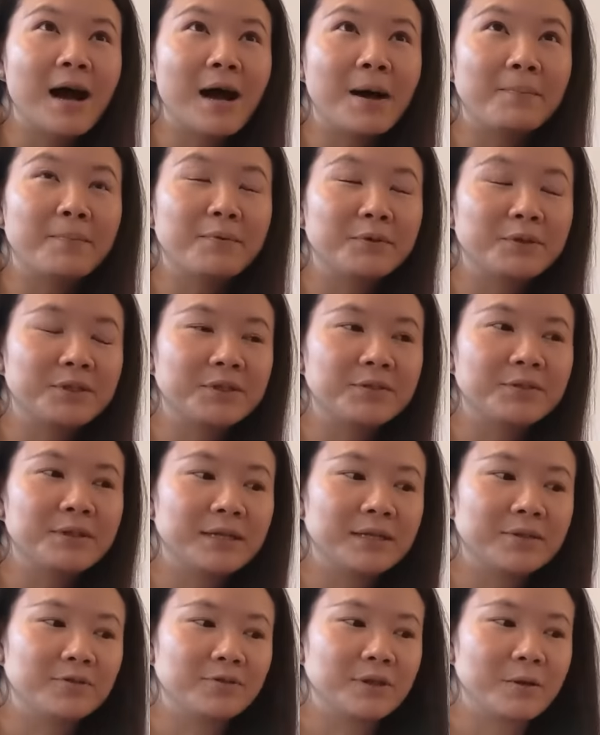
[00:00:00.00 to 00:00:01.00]
uh, put you
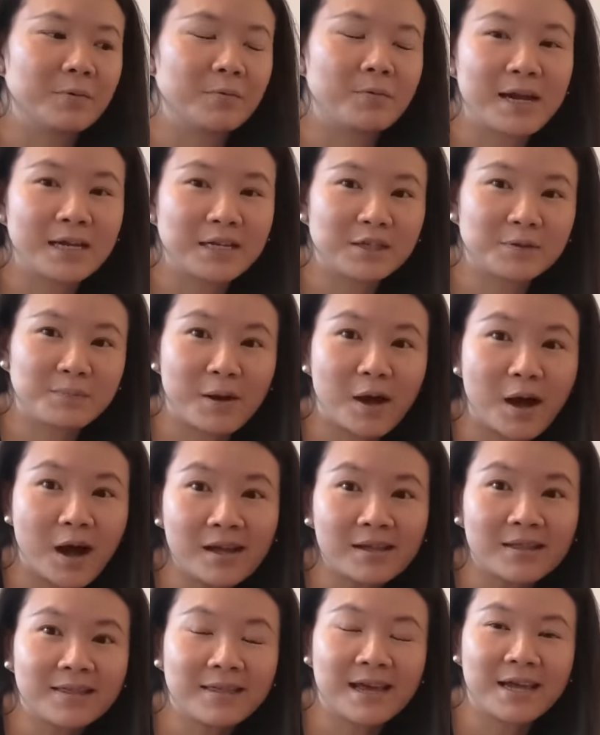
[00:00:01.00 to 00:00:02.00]
into the right
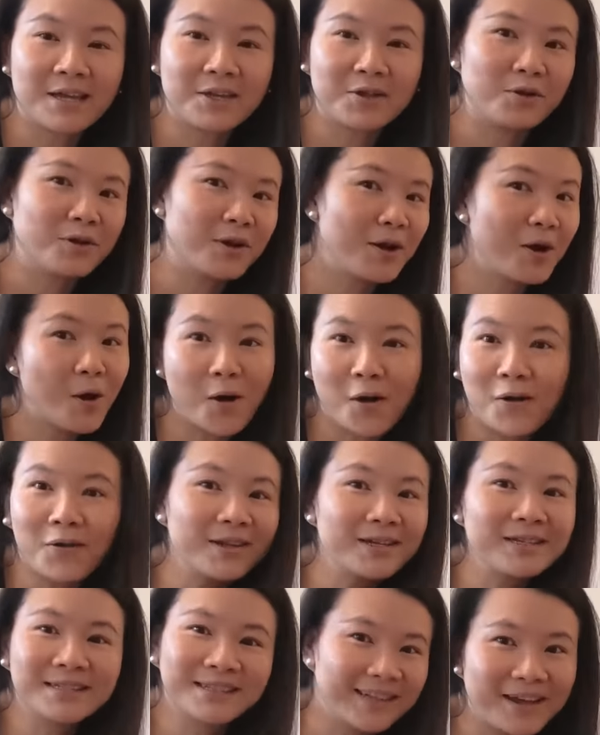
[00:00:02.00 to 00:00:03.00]
spot that you can
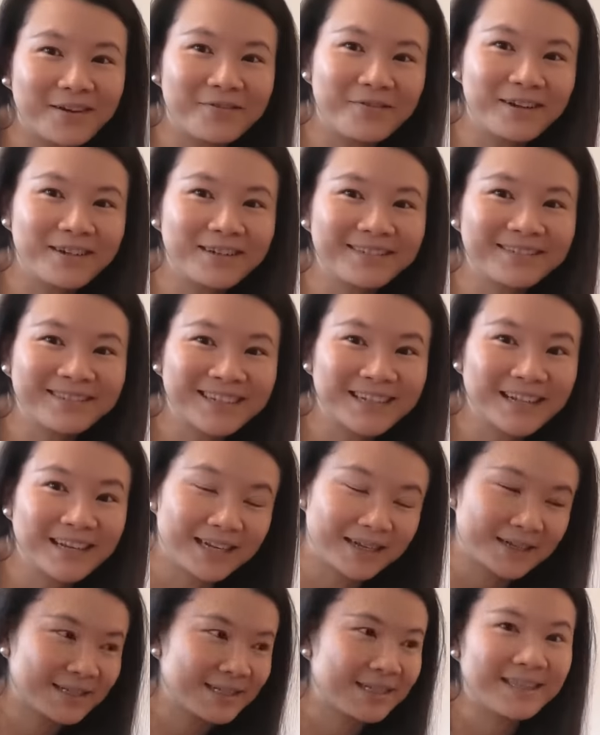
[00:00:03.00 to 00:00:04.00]
always love it.
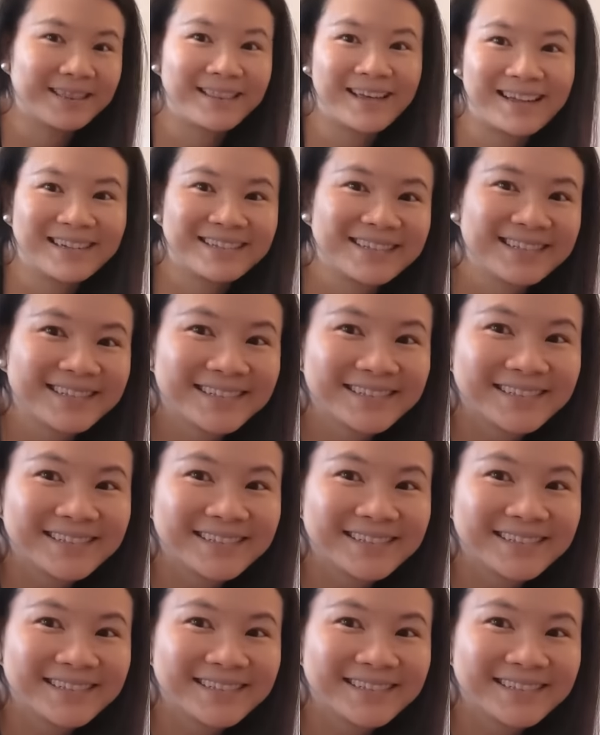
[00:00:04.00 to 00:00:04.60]
Let's see that.